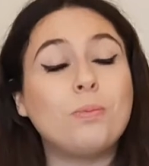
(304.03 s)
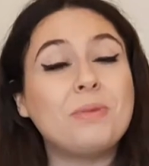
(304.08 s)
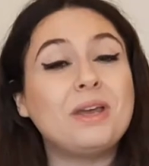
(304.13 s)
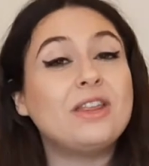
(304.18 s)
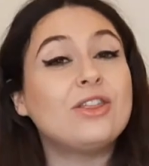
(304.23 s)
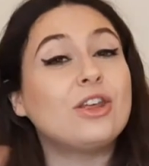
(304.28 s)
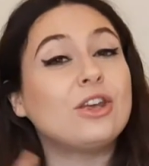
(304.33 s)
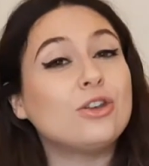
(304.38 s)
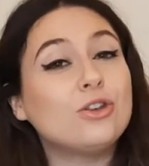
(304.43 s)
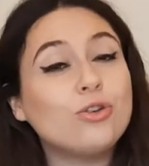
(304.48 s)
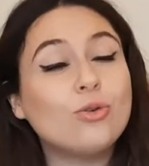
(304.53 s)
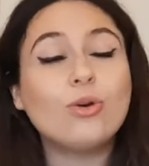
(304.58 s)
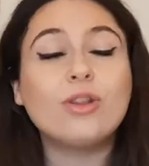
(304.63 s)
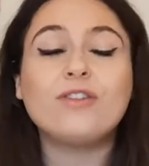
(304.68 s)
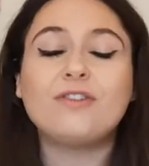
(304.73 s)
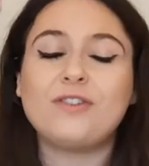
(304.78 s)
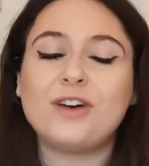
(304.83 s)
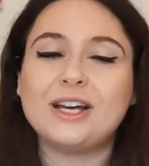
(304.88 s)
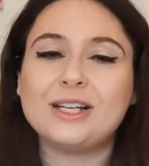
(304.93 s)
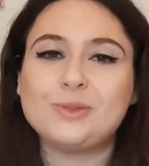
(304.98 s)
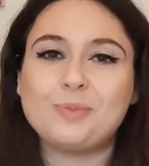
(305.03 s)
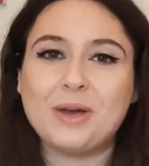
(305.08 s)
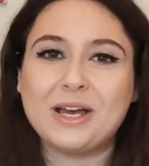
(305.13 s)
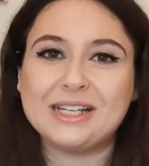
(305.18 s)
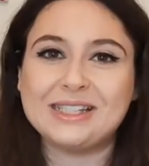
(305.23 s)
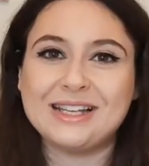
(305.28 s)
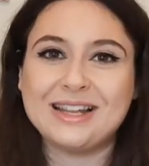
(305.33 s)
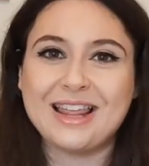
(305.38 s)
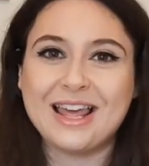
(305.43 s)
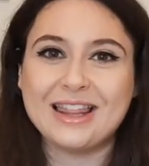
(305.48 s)
mean that you're the first
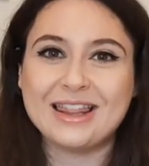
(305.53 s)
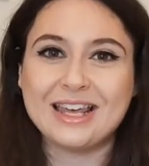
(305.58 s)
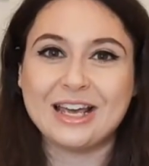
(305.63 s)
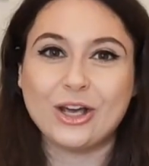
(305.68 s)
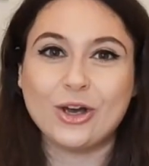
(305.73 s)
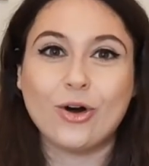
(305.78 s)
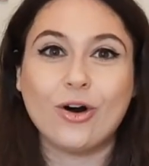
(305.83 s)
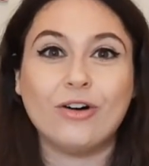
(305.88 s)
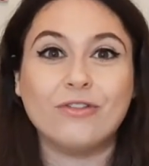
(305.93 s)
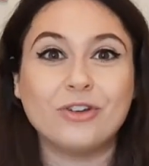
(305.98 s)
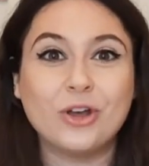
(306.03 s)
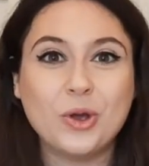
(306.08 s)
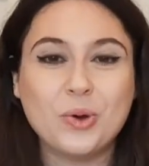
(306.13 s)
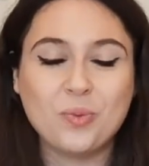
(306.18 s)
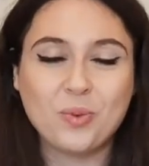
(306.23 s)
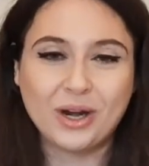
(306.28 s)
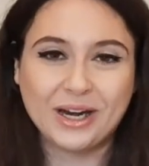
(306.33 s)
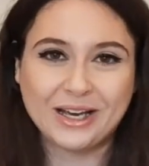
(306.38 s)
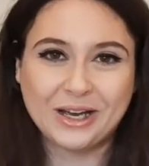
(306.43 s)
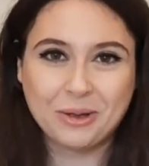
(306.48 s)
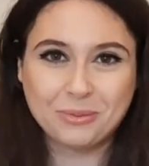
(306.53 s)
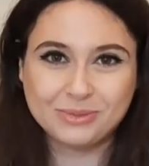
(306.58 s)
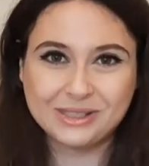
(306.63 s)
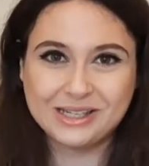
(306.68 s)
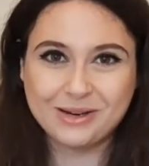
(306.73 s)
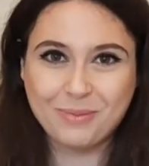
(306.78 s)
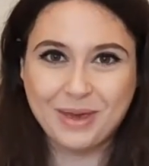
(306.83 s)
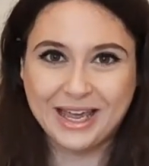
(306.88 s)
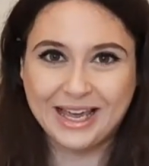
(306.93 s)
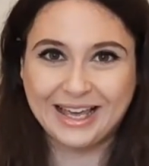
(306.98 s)
person they think of when it comes
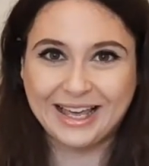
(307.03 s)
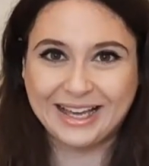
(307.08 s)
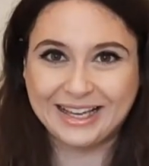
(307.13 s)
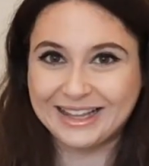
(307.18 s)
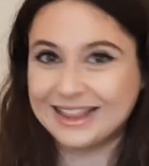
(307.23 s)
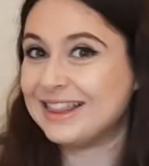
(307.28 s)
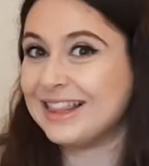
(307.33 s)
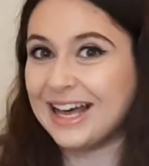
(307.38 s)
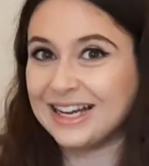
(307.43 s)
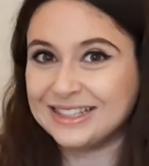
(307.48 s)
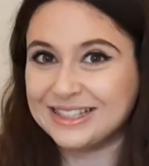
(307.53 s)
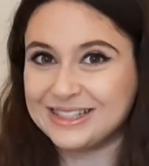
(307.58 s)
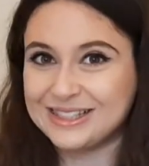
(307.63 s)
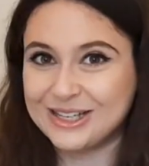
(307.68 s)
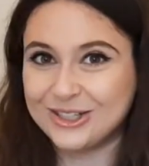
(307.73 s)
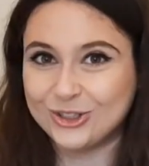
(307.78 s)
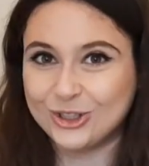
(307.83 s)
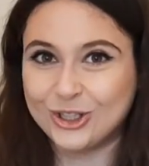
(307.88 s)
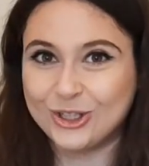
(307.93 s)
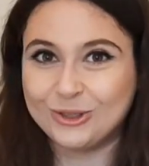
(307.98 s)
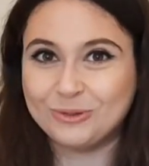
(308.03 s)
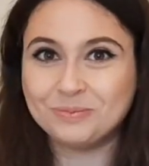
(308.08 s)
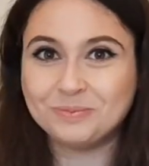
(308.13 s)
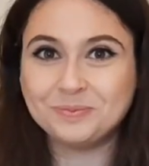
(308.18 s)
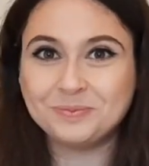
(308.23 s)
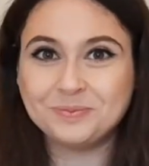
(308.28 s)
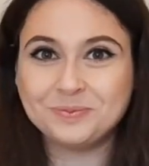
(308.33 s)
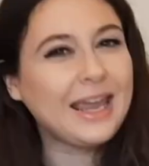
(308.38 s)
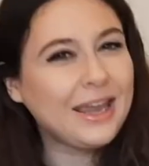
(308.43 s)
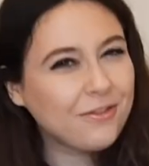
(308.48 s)
to making that decision.
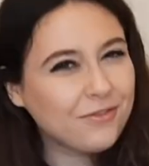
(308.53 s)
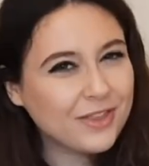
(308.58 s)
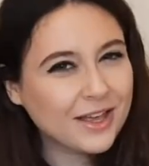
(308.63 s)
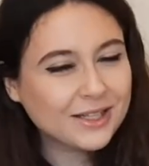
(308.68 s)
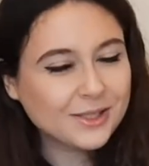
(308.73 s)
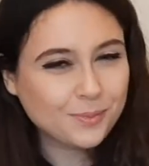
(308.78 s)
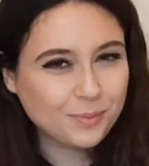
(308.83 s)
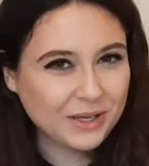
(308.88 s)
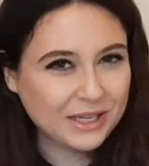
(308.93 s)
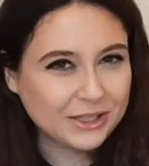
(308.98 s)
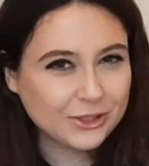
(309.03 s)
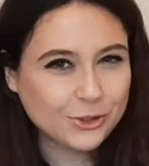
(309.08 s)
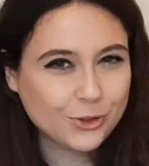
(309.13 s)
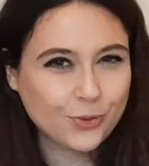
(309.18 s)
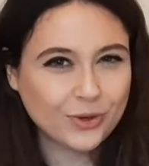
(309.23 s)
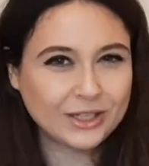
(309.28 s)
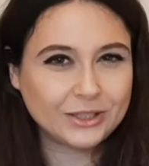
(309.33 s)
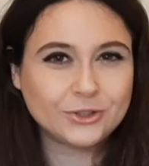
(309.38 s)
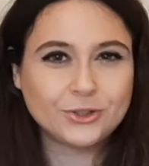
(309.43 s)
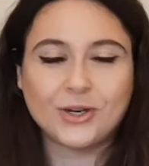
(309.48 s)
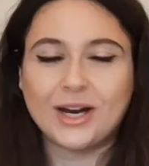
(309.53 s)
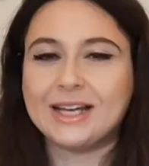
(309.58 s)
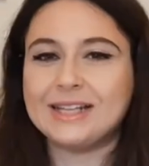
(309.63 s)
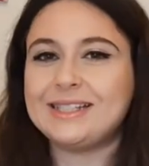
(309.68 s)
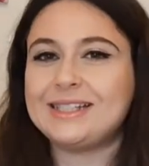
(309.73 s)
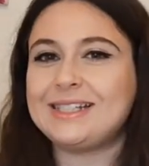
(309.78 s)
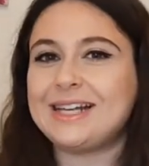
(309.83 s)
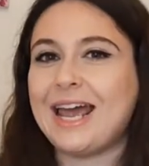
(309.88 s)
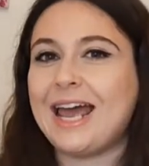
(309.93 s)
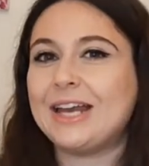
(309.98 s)
If that's piqued your
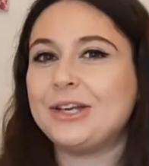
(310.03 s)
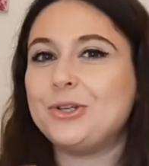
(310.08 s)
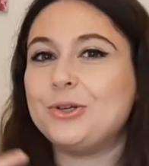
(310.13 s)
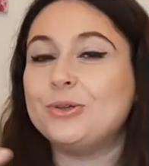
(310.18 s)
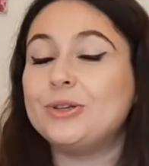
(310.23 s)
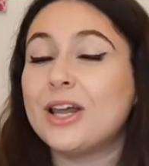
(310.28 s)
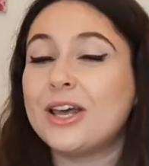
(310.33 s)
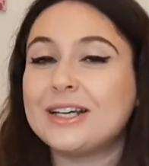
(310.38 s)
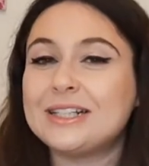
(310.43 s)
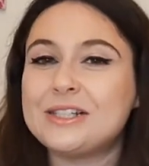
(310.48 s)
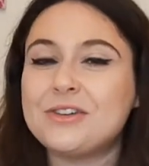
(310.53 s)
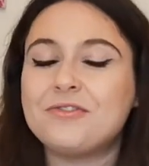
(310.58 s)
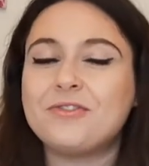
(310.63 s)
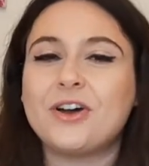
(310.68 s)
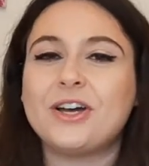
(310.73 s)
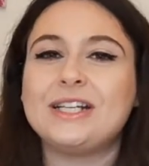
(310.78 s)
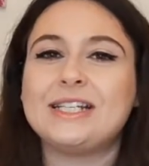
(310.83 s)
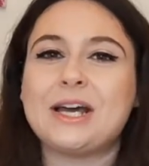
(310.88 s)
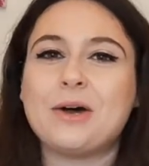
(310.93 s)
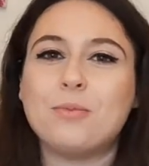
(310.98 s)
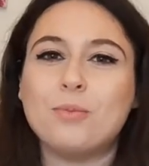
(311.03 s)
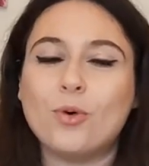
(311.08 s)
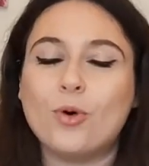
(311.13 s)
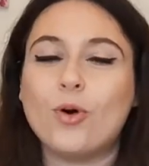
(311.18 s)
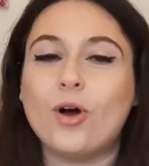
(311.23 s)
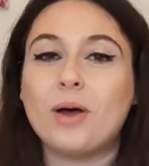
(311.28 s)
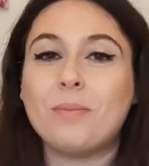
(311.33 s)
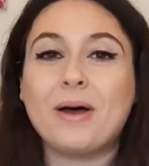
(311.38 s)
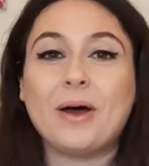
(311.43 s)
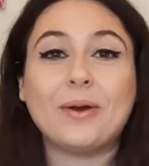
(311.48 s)
interest and you'd like to find out
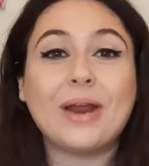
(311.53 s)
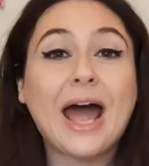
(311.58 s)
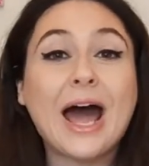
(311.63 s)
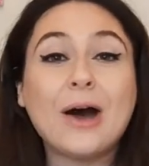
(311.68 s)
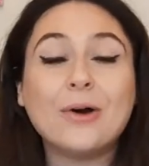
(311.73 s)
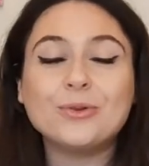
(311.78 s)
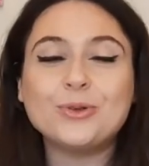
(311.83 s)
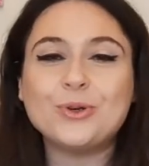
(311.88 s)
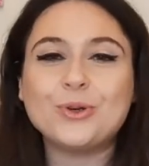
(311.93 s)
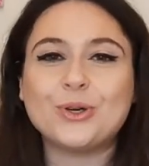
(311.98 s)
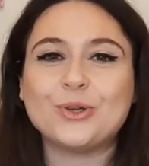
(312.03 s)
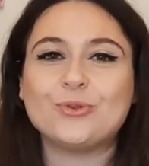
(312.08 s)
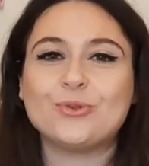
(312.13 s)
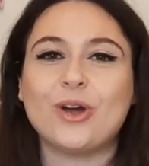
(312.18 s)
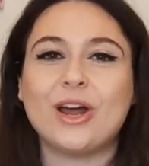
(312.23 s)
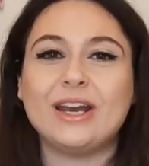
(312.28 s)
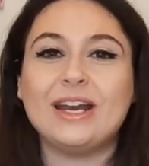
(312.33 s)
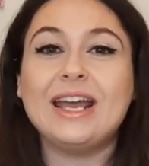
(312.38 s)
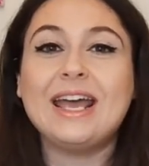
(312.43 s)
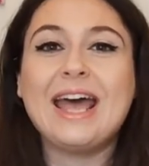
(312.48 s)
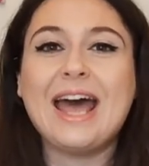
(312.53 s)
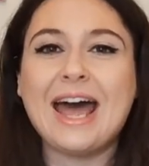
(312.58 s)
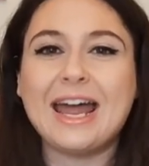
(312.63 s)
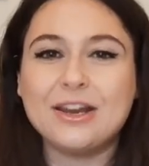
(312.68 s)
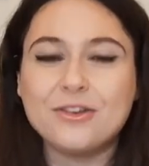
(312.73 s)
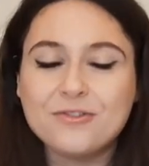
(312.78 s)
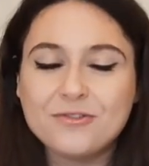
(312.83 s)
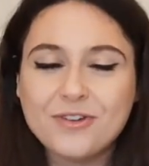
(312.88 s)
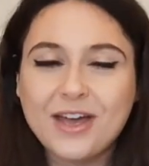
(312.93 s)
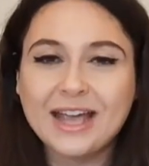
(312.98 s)
more about how you can run
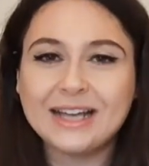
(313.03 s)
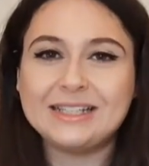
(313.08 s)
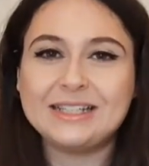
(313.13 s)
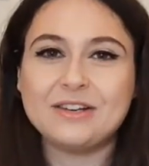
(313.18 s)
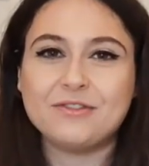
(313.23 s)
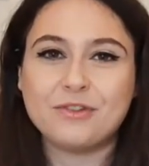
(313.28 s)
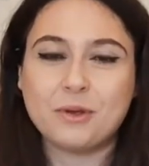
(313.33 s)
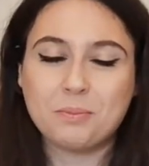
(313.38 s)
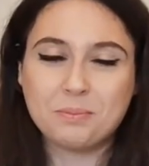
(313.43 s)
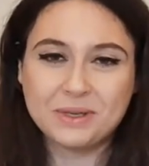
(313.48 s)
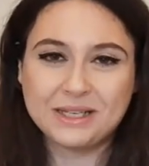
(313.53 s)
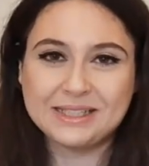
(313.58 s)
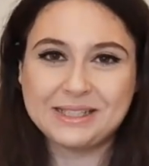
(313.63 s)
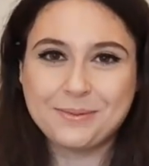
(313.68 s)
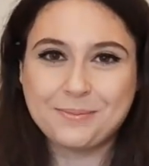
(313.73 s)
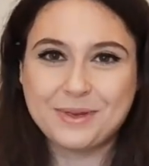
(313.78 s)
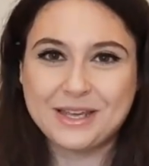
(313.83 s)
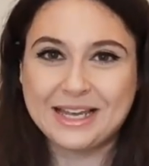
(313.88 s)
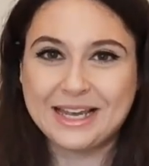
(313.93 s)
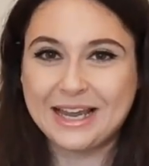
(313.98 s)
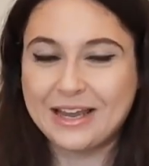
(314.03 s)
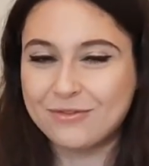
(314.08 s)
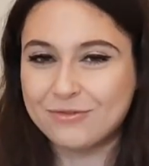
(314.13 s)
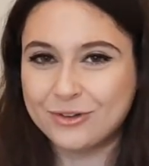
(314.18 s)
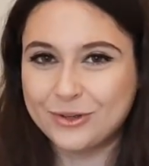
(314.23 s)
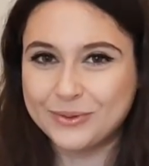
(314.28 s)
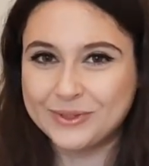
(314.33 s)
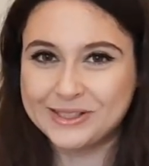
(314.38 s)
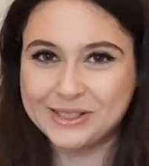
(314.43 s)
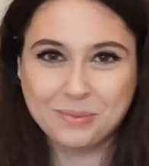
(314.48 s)
an effective B2B
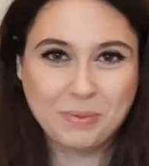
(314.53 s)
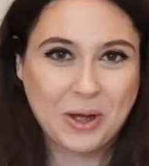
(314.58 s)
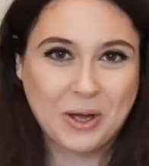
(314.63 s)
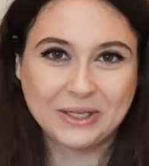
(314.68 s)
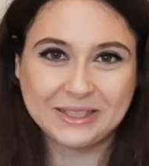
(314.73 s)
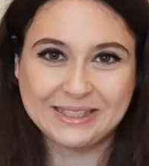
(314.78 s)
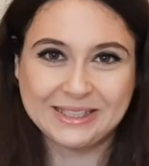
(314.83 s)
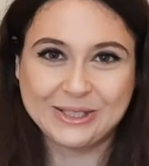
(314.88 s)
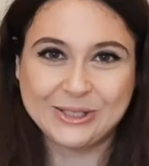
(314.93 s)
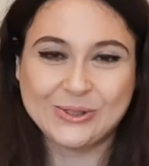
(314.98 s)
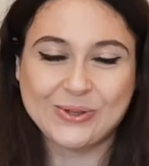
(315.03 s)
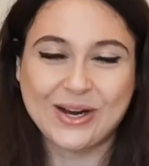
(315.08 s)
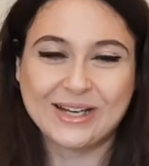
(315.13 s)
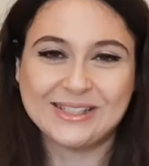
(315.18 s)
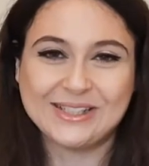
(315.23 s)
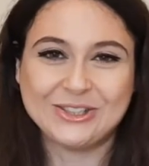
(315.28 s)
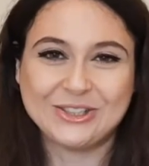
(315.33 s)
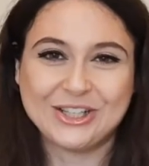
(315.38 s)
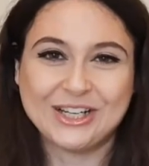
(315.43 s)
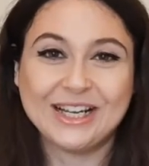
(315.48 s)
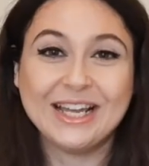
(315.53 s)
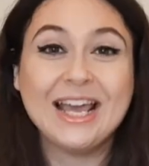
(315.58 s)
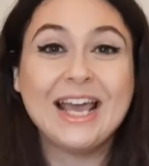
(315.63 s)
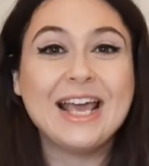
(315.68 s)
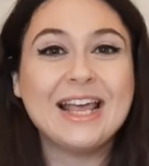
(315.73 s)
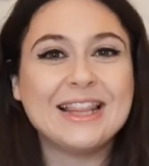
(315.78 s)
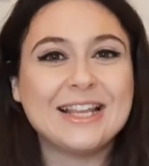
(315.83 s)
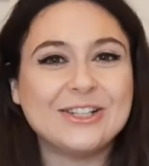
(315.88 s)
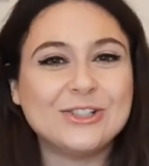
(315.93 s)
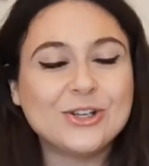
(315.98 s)
influencer marketing strategy,
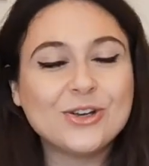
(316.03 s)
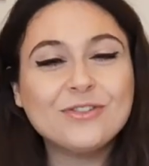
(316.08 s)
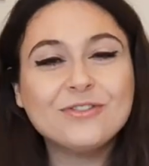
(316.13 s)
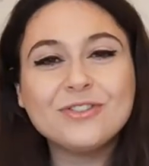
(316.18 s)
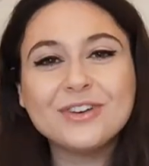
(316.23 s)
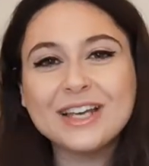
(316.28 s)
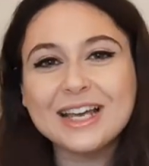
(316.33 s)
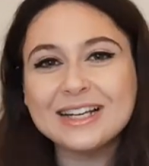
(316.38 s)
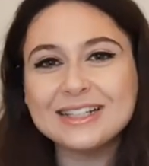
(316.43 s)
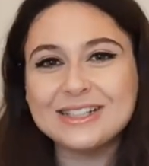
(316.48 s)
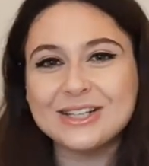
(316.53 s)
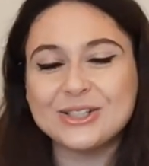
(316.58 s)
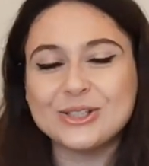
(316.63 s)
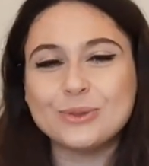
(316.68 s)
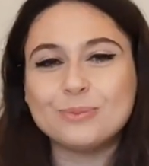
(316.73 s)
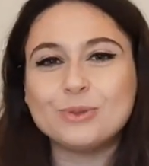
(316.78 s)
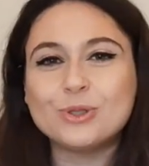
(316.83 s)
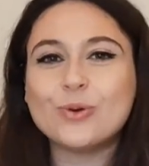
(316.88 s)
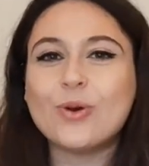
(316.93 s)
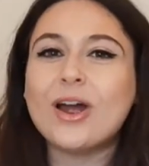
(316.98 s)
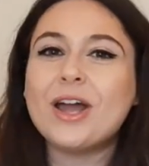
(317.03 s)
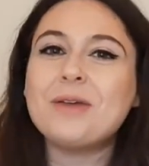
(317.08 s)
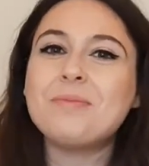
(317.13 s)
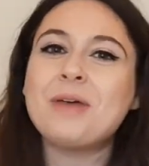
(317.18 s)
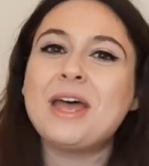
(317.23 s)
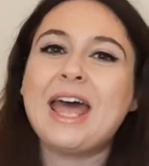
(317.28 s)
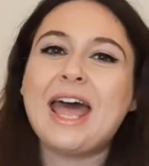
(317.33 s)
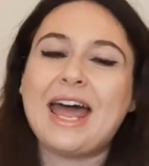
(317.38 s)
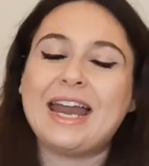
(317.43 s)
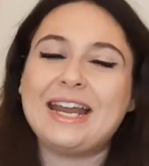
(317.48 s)
then don't forget to subscribe
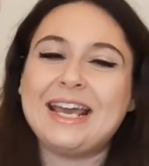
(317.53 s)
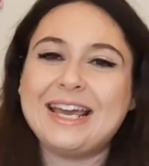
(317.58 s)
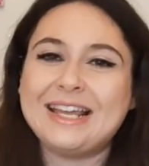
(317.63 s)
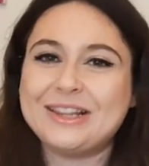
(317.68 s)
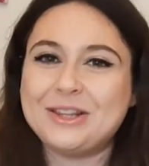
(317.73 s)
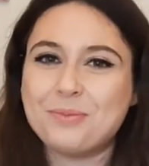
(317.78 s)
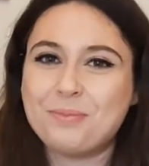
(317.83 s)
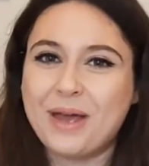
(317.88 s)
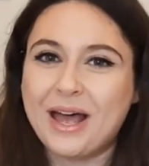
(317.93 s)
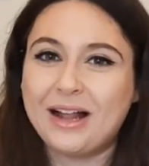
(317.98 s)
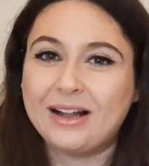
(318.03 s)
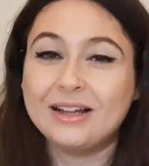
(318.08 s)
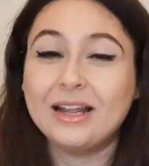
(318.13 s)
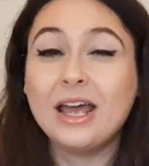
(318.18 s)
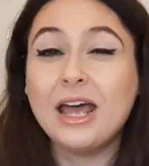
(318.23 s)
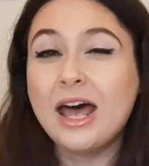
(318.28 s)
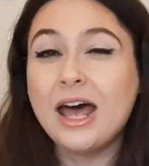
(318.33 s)
and hit the bell